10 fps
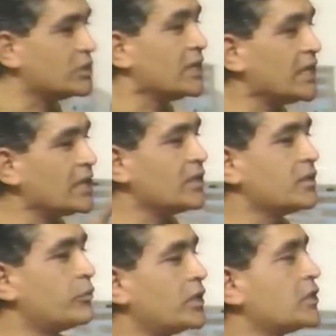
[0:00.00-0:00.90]
to delay
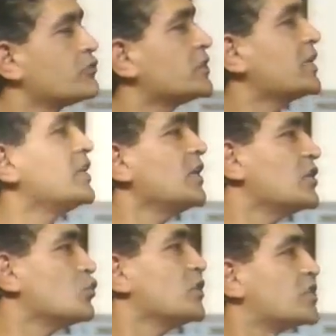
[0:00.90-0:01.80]
independence for 10
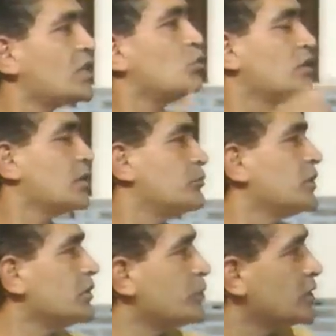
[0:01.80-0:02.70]
years. We still would not
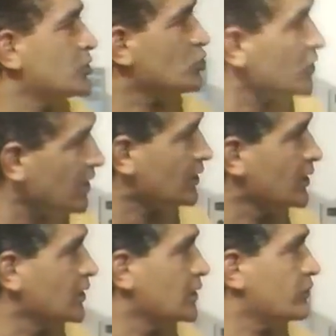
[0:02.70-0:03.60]
be independent today
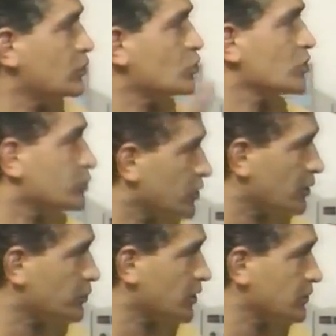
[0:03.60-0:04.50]
if it was up to
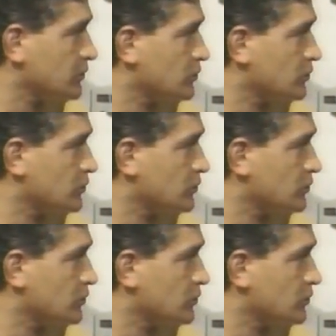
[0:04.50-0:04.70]
that party,